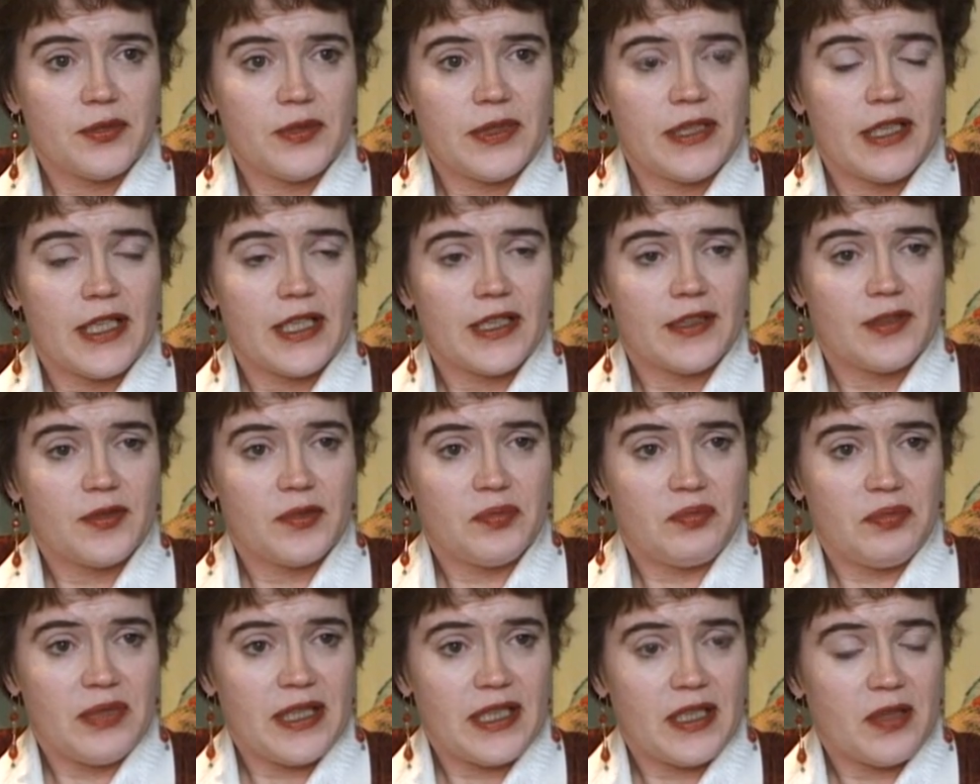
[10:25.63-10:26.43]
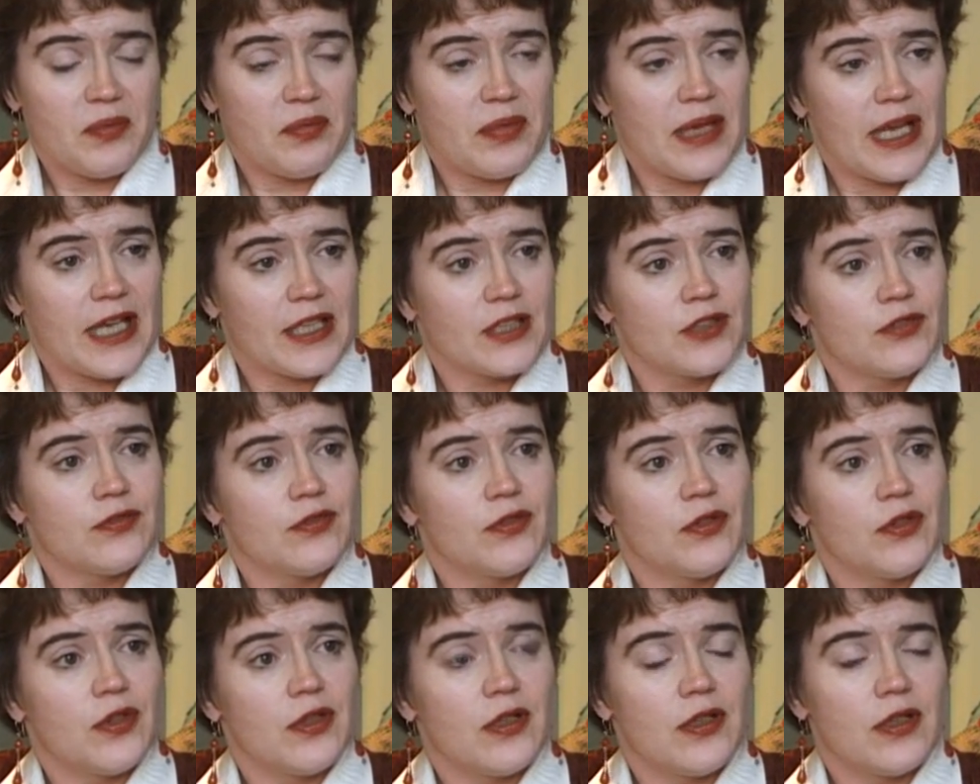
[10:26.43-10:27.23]
we get bigger bags
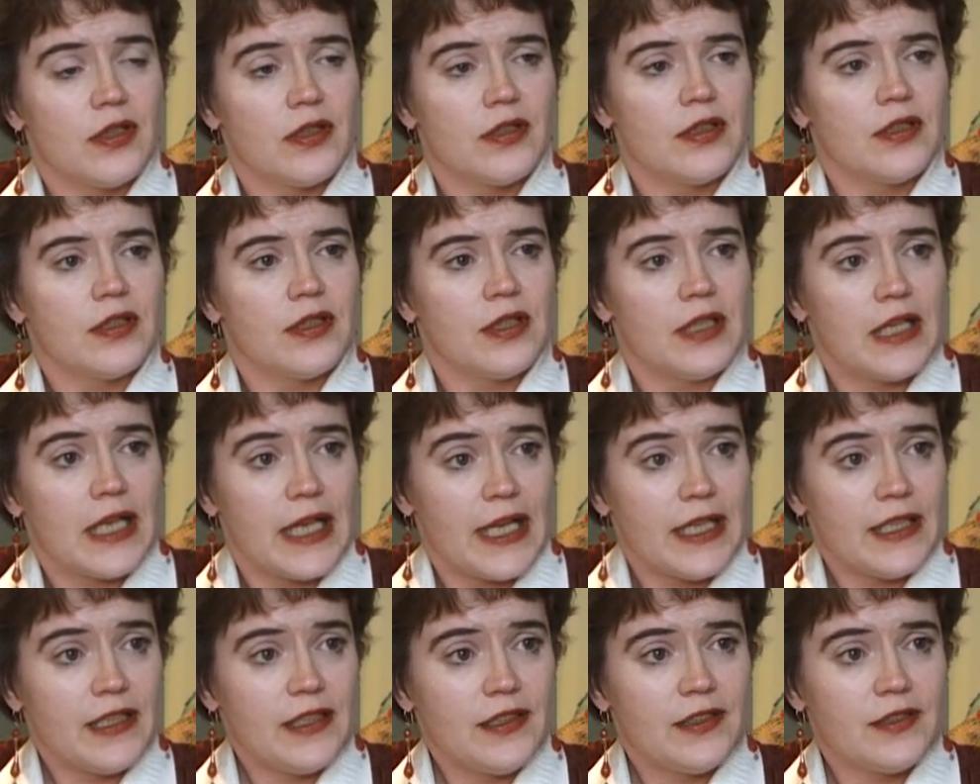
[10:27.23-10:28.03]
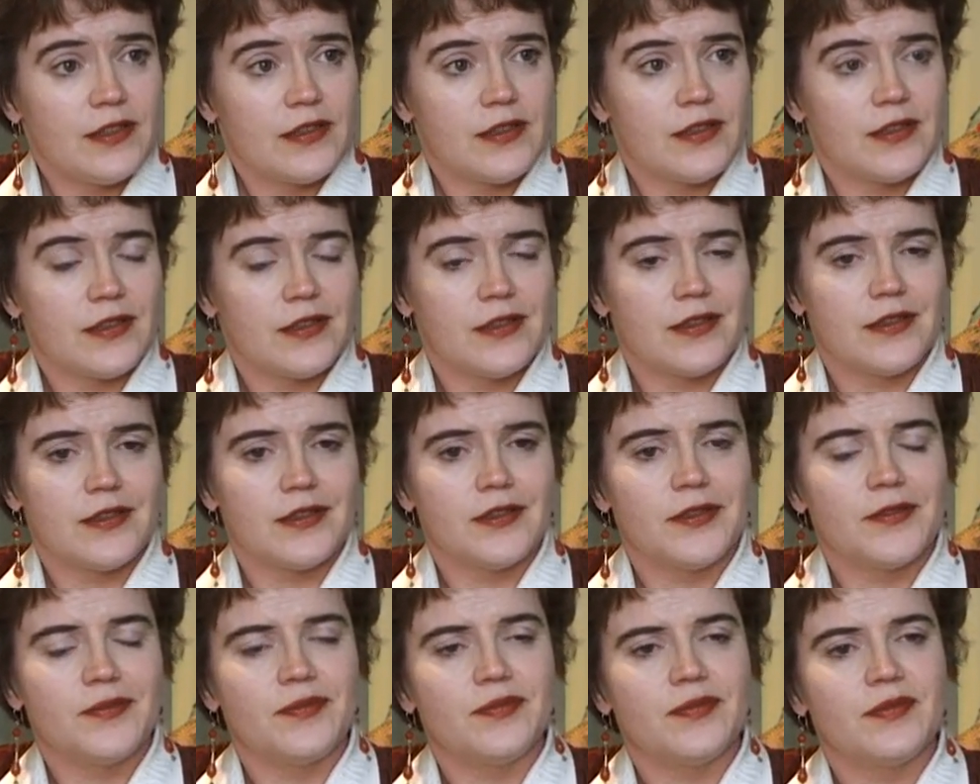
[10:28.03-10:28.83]
for ladies,
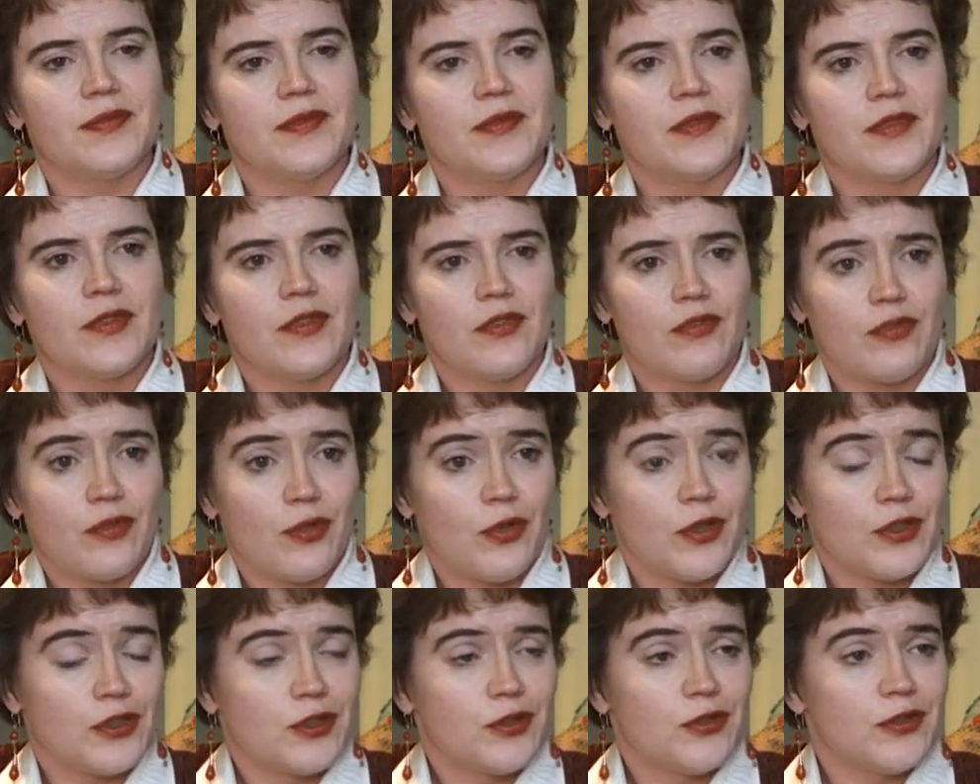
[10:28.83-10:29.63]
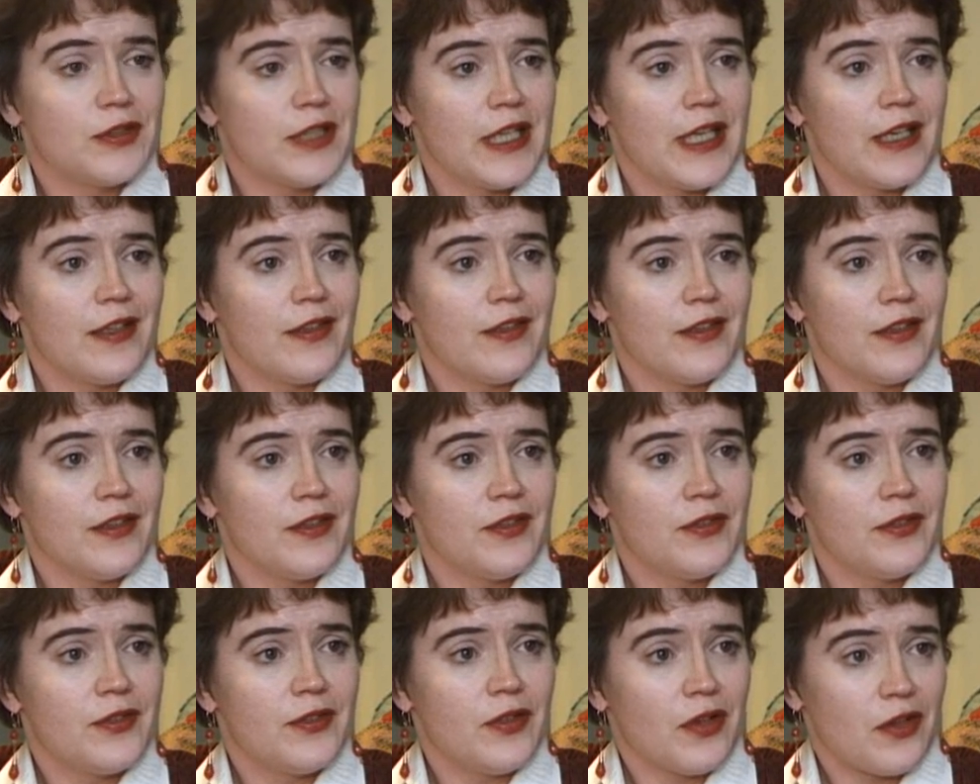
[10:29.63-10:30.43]
of course, to take
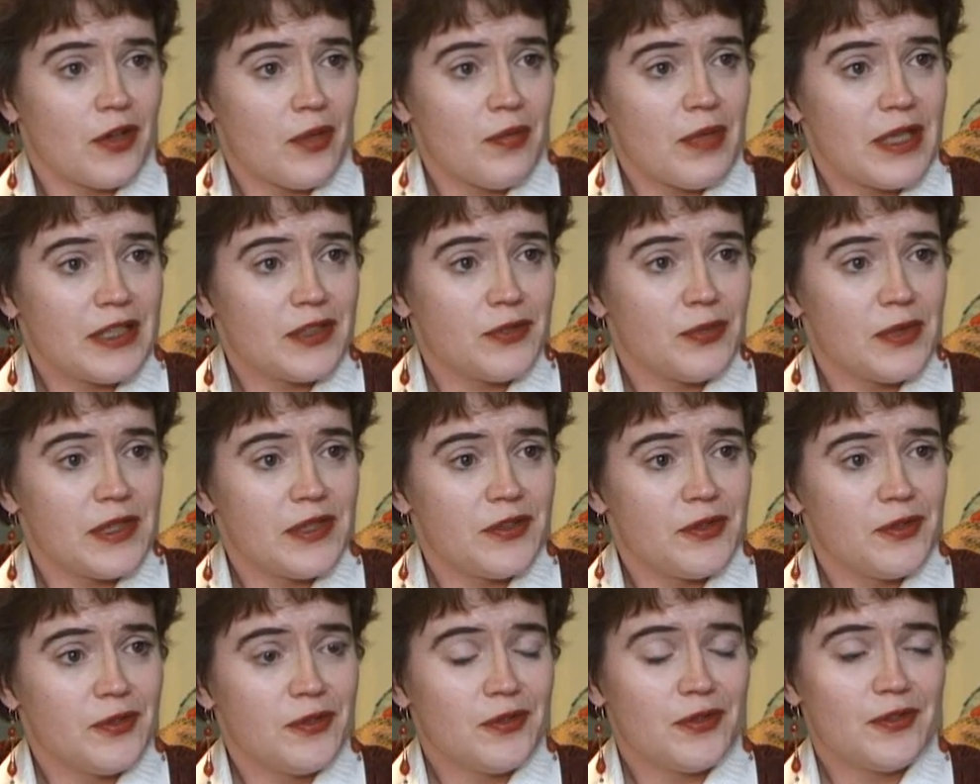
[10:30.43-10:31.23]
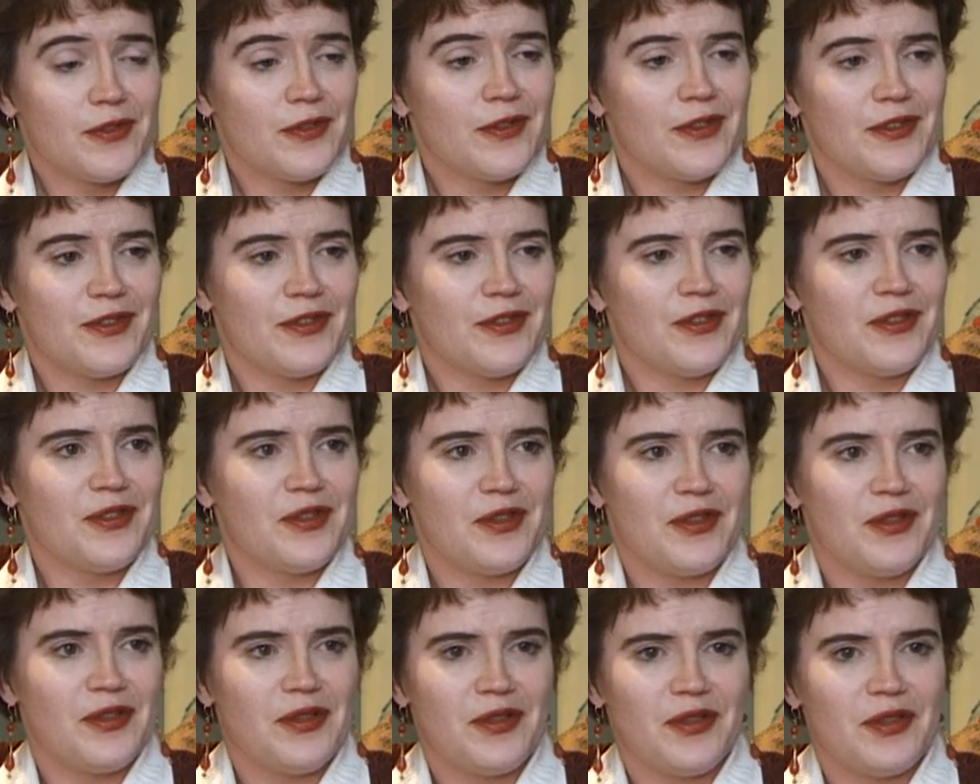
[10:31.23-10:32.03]
the documents with you.
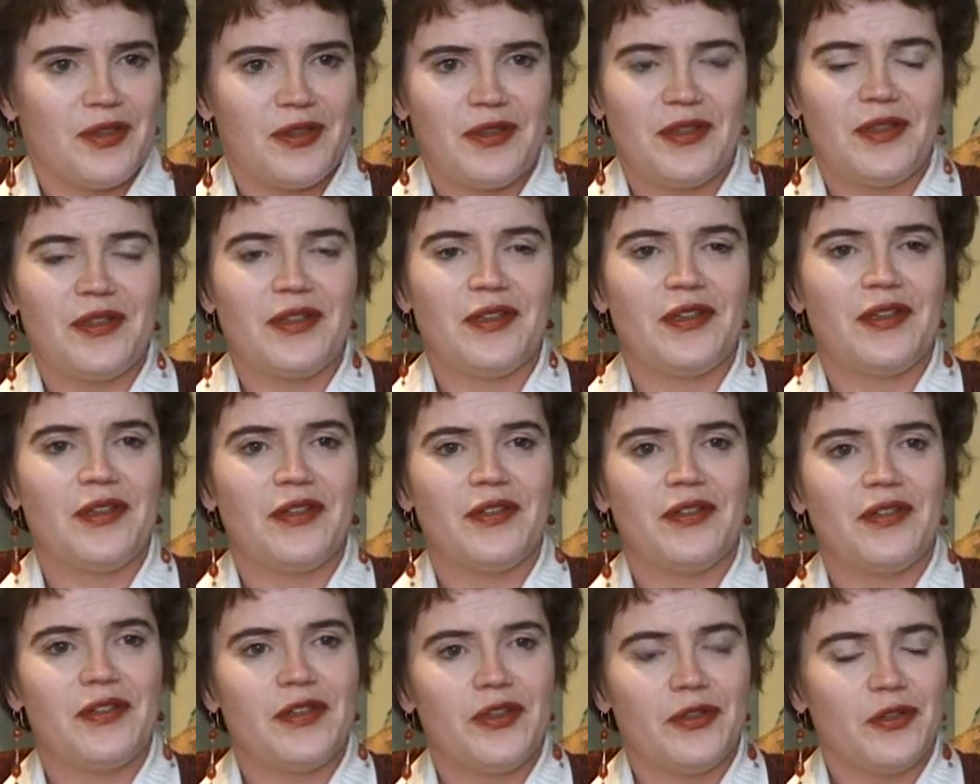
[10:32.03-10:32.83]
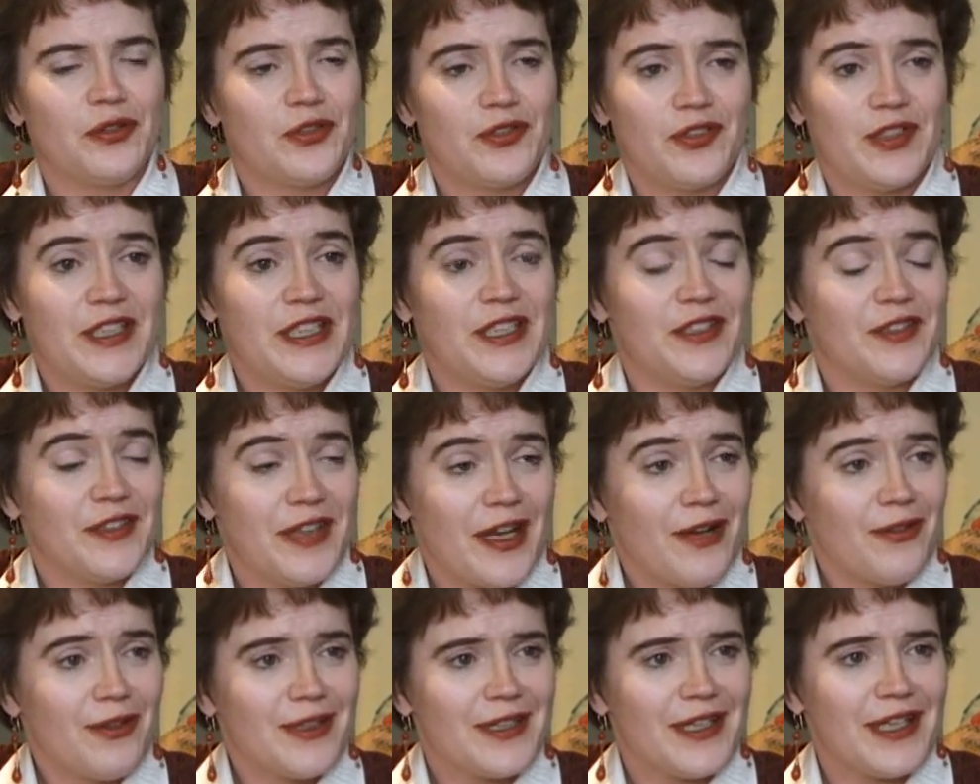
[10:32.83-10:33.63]
You see
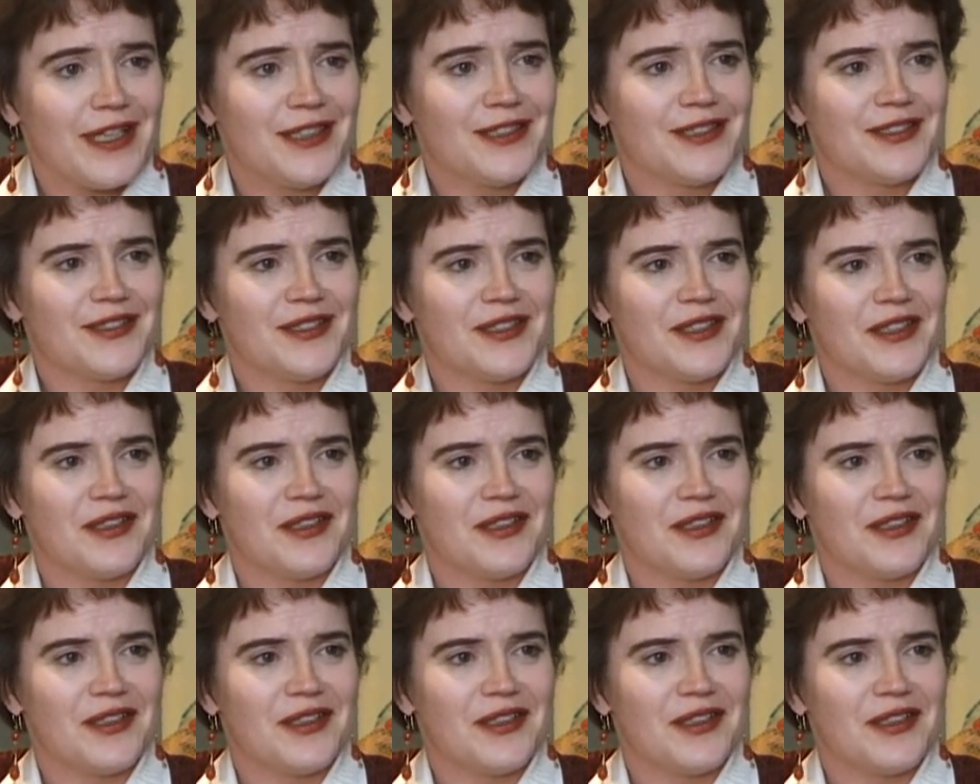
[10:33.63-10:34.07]
it nowadays.